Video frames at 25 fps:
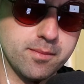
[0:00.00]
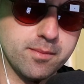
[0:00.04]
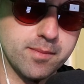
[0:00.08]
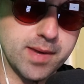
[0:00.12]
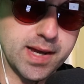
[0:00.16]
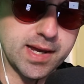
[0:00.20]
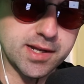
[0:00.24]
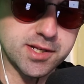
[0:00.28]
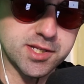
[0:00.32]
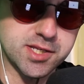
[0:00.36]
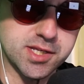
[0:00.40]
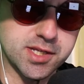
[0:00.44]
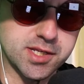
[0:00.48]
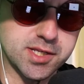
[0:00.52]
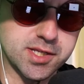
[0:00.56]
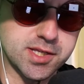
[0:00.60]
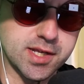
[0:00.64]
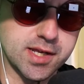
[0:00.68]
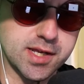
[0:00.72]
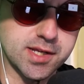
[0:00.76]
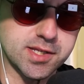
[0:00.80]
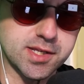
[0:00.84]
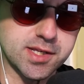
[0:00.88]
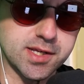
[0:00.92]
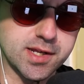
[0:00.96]
Maxi
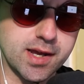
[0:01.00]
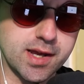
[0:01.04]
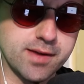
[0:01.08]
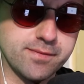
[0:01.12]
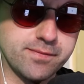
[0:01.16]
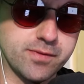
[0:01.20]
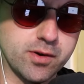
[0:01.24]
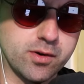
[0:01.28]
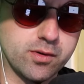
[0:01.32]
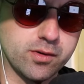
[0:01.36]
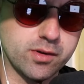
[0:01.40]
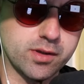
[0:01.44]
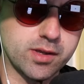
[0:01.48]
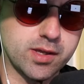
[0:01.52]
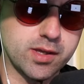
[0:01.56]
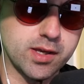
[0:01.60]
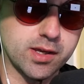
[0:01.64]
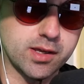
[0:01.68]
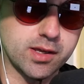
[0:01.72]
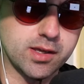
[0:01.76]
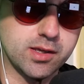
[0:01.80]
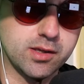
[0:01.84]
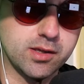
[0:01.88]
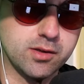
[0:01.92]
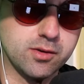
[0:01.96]
says, can I vote
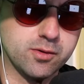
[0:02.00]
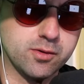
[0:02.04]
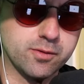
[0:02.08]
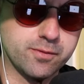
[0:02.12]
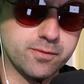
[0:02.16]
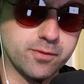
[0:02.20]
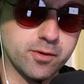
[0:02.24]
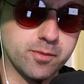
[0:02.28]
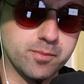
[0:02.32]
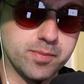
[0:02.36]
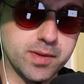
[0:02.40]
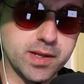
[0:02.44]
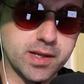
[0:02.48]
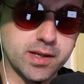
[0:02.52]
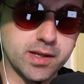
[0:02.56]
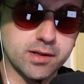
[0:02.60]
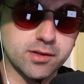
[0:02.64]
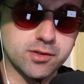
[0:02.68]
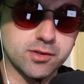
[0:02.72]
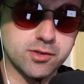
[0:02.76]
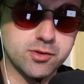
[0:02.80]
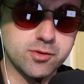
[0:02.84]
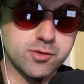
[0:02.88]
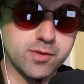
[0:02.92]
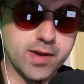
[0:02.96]
kick you for
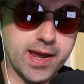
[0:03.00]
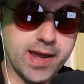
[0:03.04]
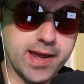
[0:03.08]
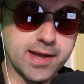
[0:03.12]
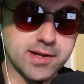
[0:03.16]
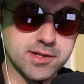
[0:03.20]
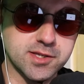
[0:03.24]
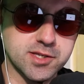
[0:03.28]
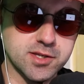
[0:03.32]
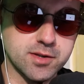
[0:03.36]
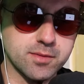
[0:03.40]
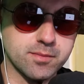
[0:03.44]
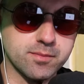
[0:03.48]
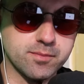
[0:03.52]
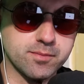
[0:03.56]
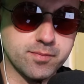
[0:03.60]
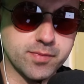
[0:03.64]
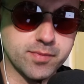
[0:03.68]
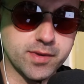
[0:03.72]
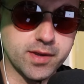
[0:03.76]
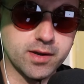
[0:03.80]
being too handsome?